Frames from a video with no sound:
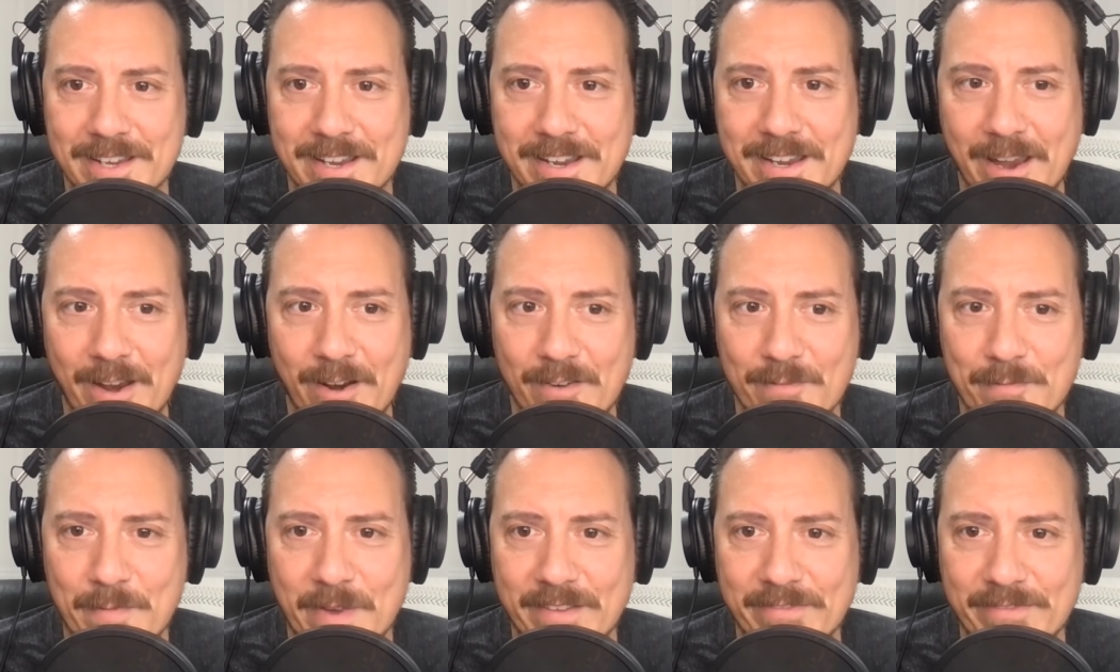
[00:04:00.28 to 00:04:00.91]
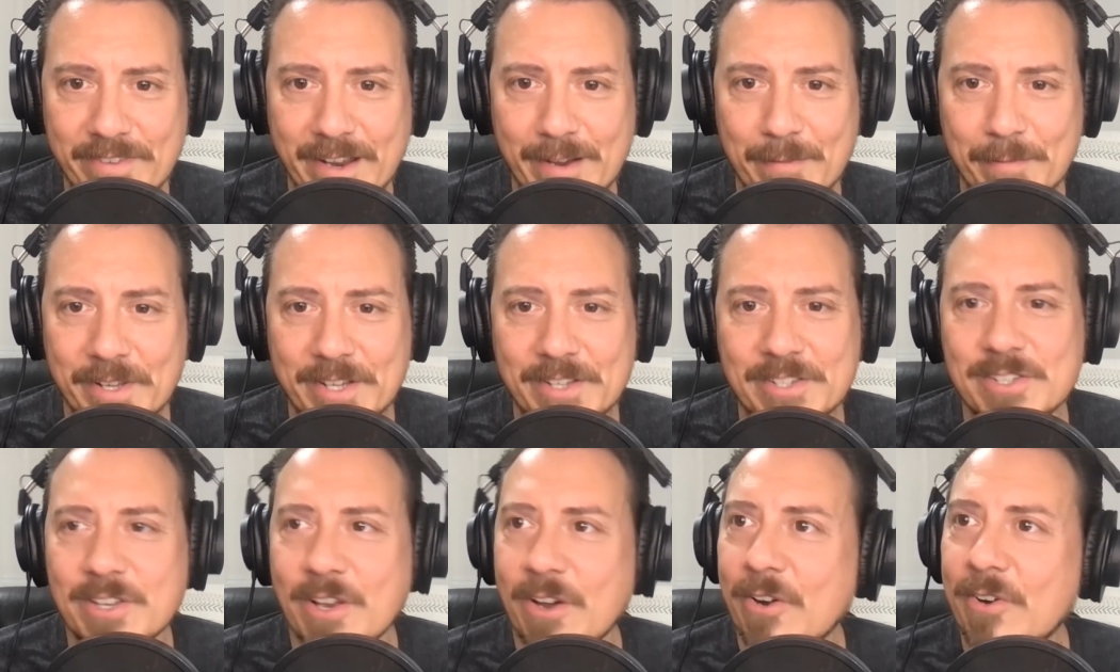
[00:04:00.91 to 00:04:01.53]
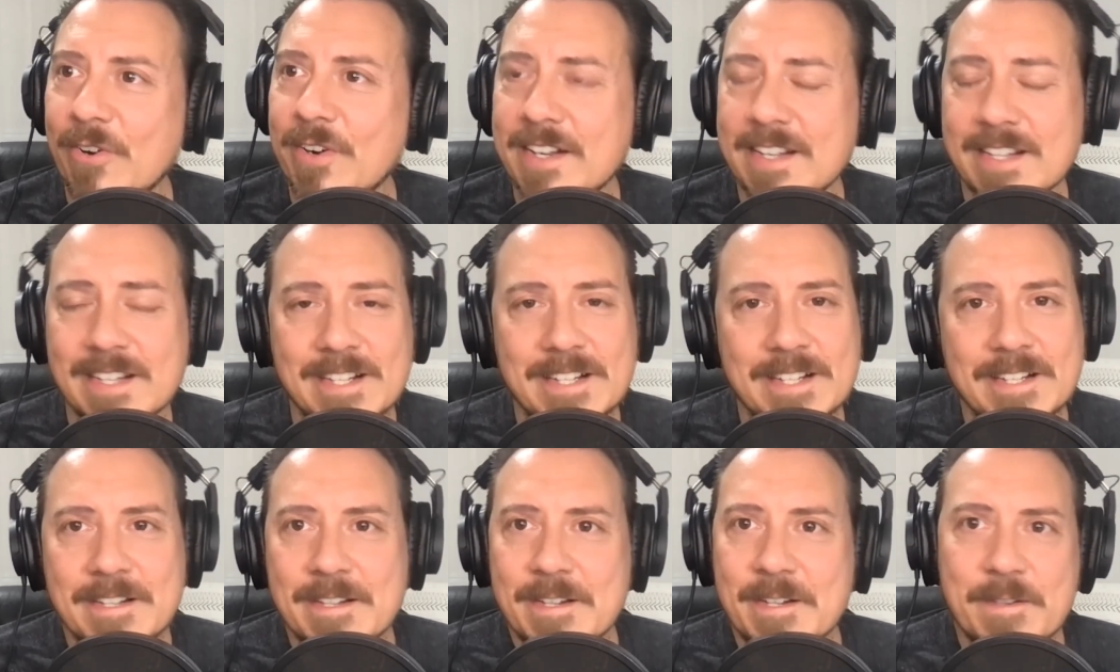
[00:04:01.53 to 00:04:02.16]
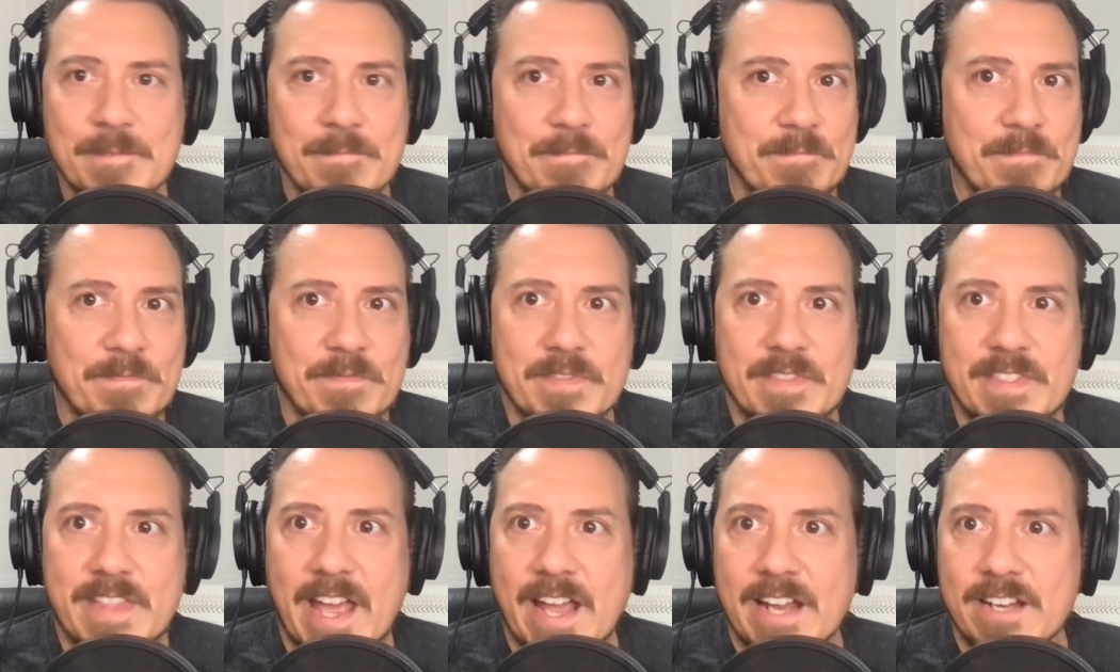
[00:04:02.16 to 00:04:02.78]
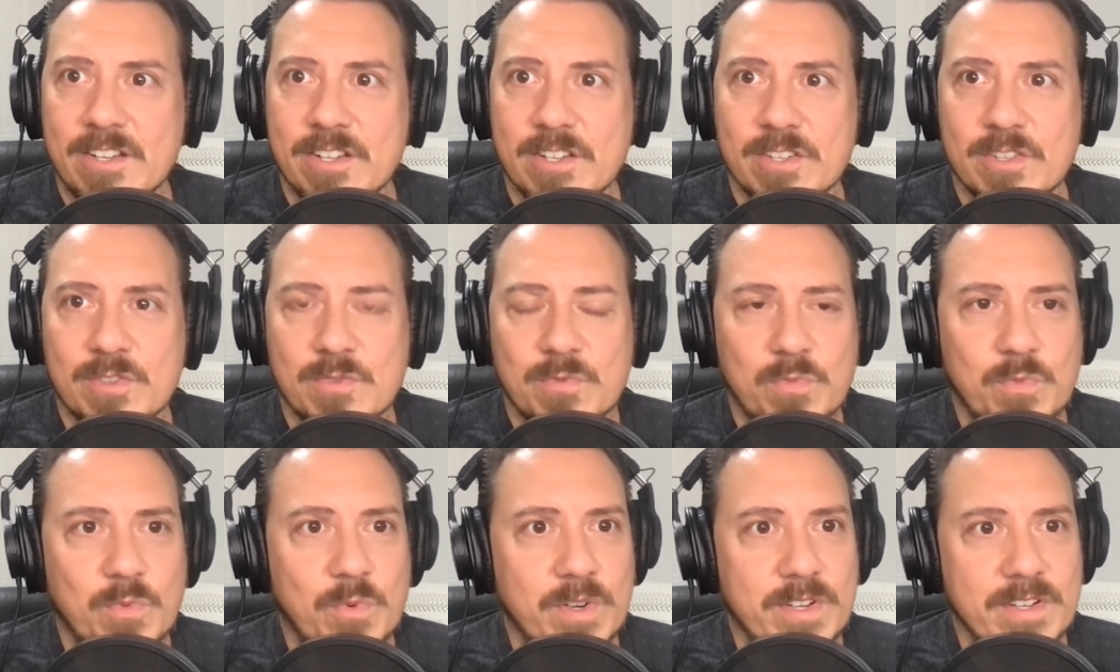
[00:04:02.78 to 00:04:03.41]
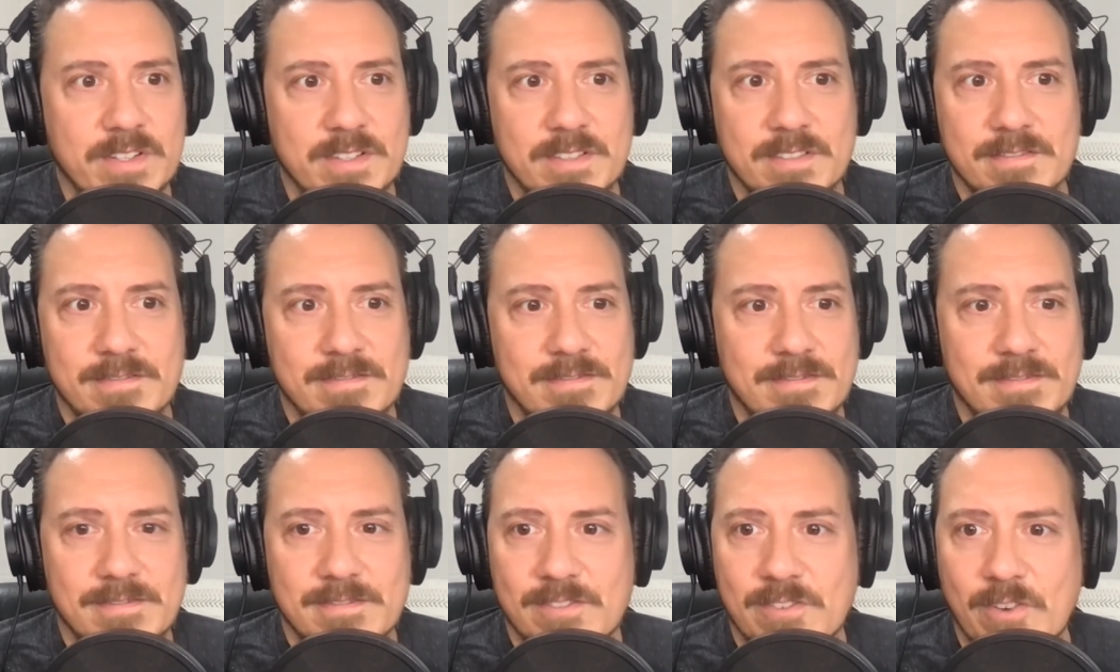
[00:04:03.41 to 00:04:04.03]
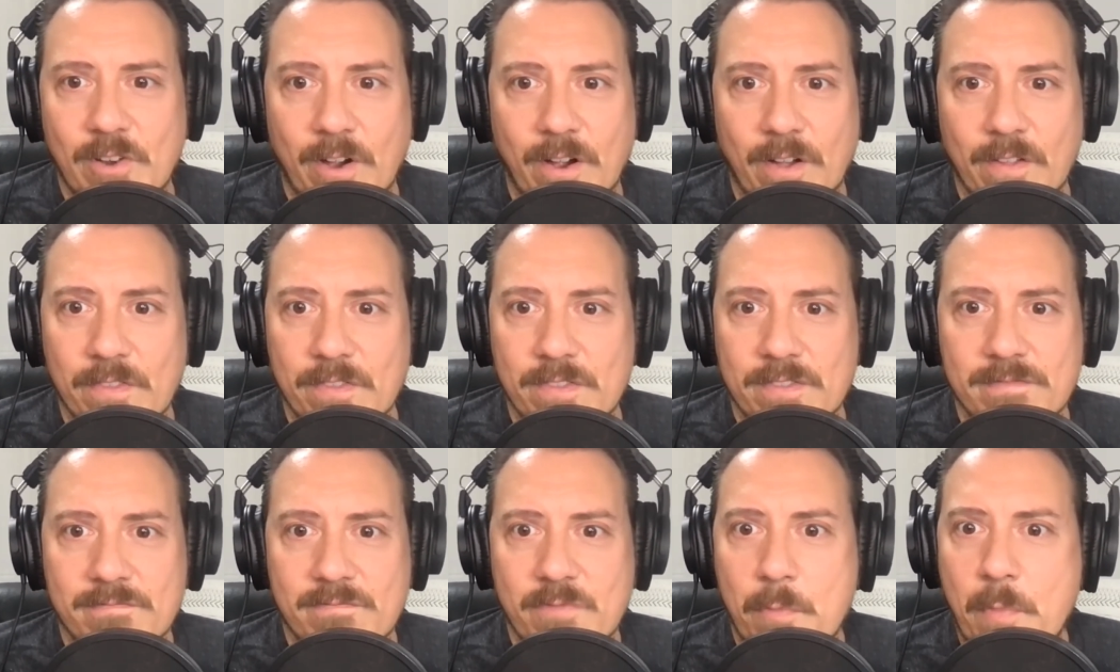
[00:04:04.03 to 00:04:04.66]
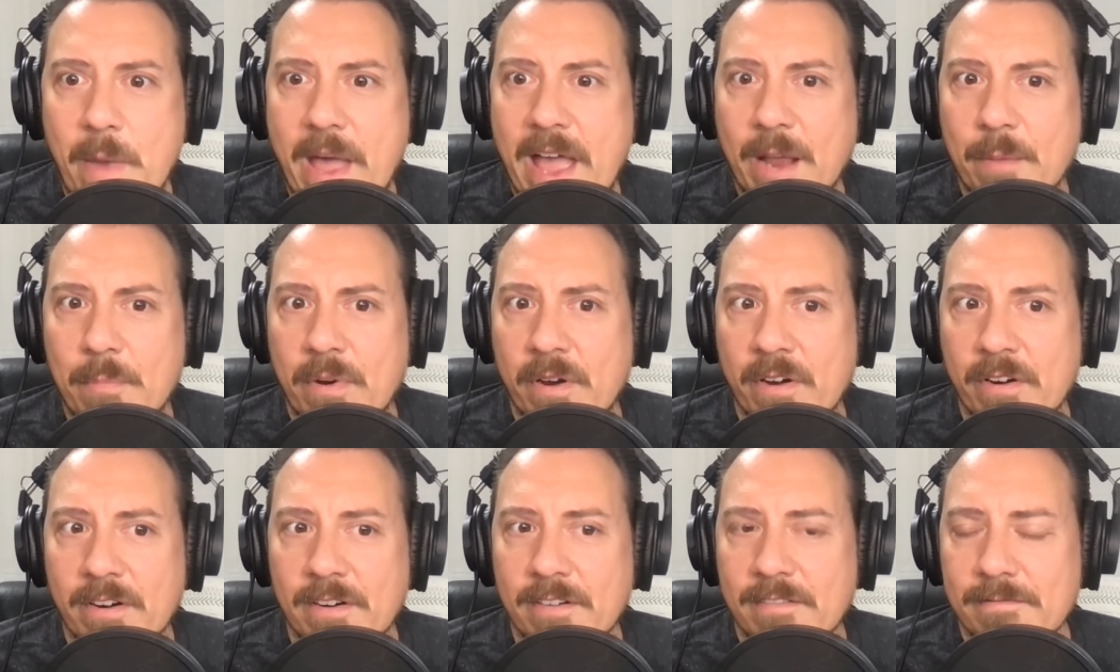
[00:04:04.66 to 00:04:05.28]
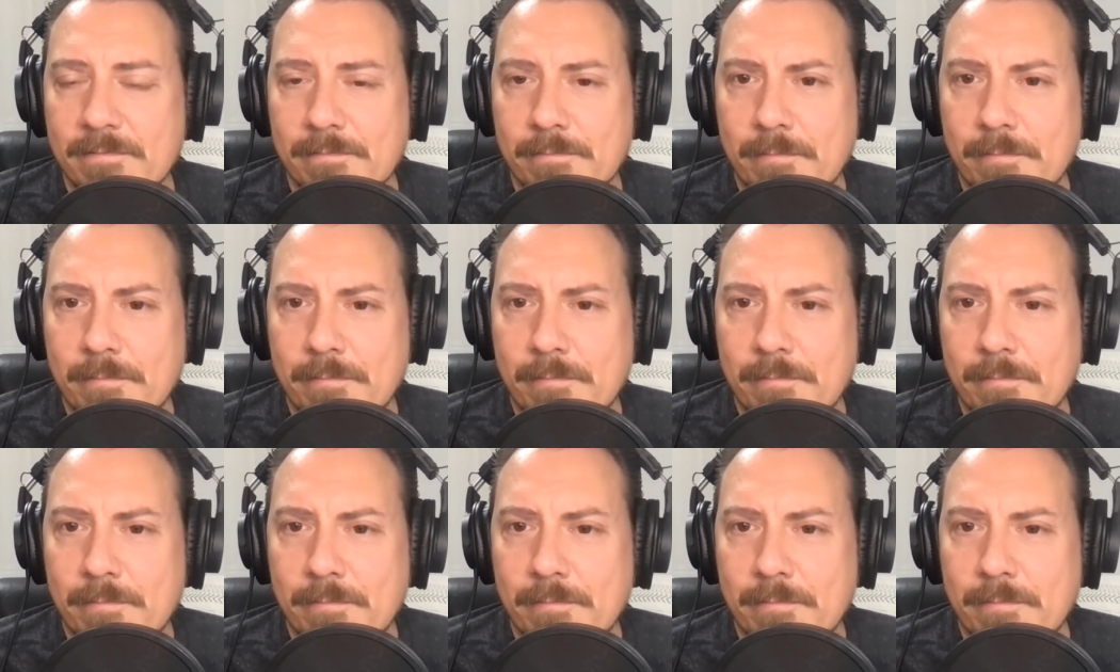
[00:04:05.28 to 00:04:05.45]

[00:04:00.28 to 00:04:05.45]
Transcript: care of my family. So that just went on the back burner.